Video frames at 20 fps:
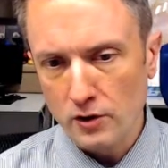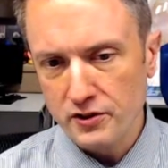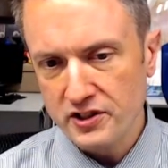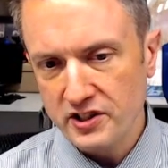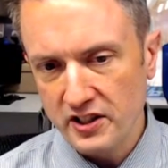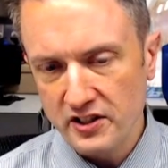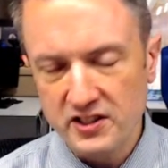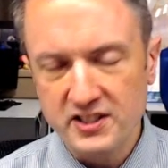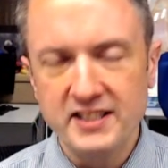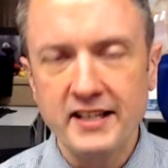
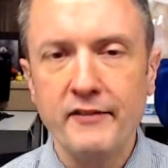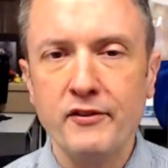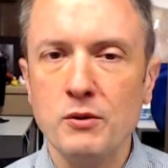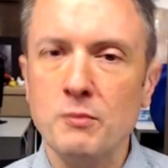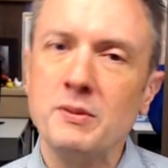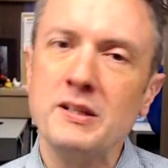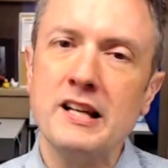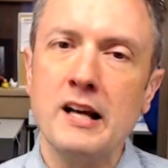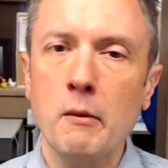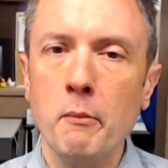say, 7
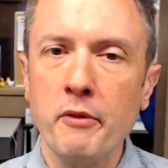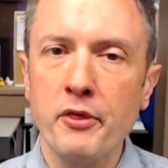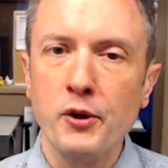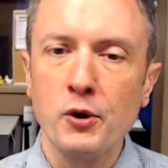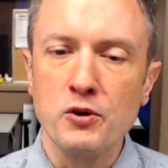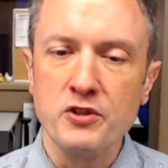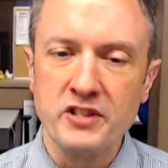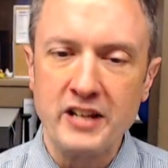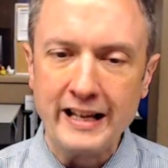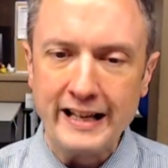p.m.
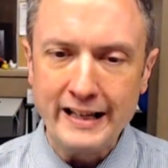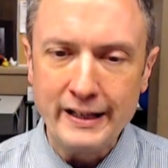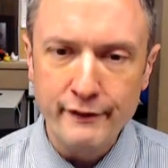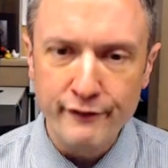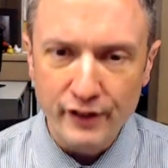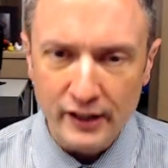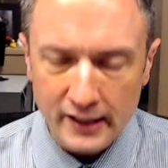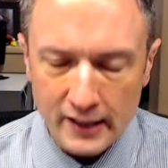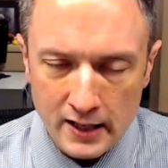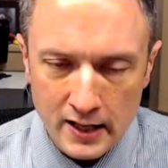Thursday
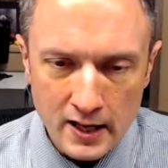evening.